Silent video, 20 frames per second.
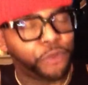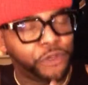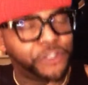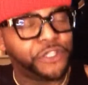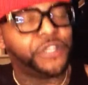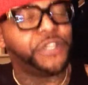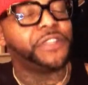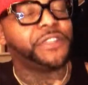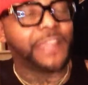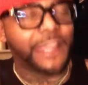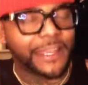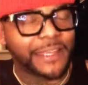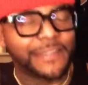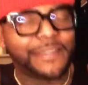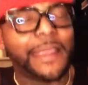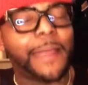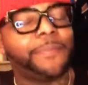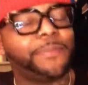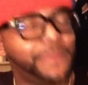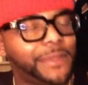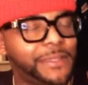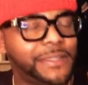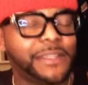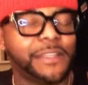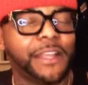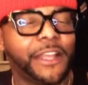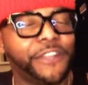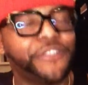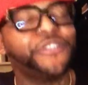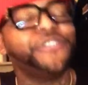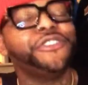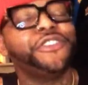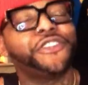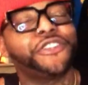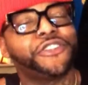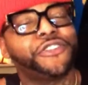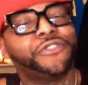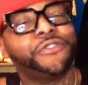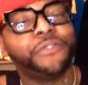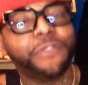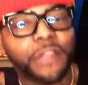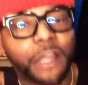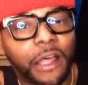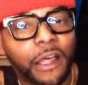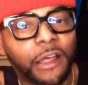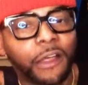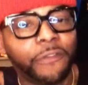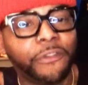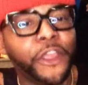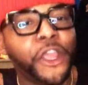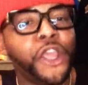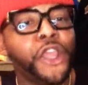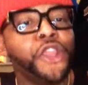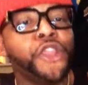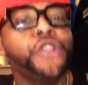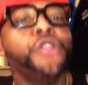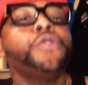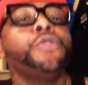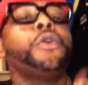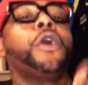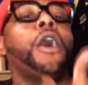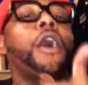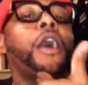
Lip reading: which is acceptance and unconditional love, you